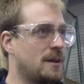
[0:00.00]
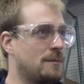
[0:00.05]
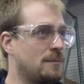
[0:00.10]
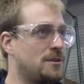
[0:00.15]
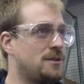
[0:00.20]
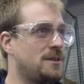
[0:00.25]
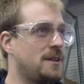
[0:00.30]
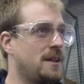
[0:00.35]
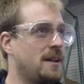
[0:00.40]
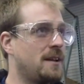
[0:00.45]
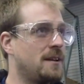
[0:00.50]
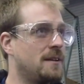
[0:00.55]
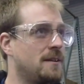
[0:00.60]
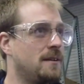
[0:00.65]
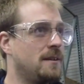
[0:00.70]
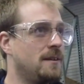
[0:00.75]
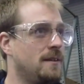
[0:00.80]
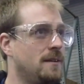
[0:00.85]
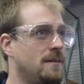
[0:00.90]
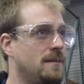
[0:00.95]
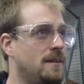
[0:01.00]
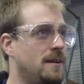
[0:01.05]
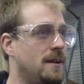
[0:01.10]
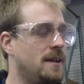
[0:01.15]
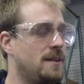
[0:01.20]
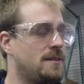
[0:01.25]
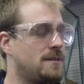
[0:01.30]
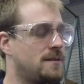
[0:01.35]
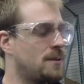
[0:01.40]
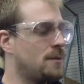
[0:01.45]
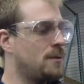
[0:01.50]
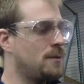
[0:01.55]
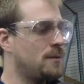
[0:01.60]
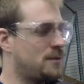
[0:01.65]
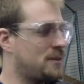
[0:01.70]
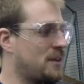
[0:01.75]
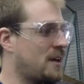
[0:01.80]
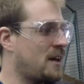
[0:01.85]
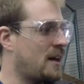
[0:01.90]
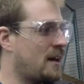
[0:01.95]
on a machine. Its sole
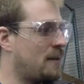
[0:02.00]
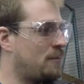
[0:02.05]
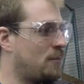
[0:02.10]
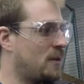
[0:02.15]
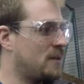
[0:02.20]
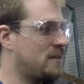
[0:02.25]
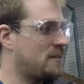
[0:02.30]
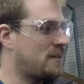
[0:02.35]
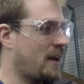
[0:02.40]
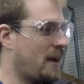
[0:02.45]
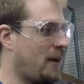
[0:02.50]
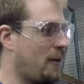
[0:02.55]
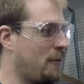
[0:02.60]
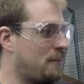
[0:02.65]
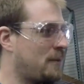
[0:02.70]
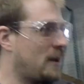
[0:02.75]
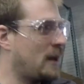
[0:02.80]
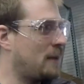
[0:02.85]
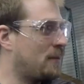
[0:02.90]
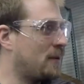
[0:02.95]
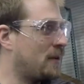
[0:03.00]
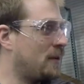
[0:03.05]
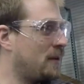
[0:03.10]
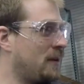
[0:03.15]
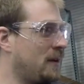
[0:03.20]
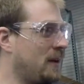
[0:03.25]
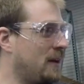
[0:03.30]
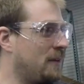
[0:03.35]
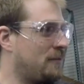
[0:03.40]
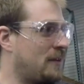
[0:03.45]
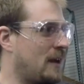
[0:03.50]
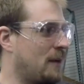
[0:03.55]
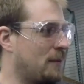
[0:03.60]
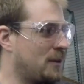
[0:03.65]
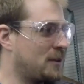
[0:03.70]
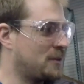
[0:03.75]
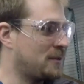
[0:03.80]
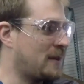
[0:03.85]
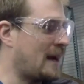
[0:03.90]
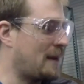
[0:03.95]
job was to help people if they
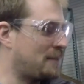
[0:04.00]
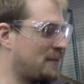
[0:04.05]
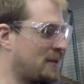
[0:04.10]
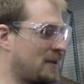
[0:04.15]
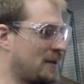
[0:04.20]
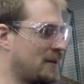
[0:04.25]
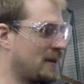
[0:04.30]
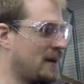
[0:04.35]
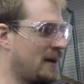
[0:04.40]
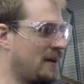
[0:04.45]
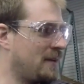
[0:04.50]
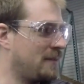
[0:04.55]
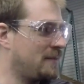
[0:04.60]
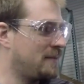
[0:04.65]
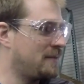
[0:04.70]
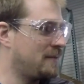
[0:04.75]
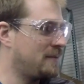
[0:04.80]
were trapped underground.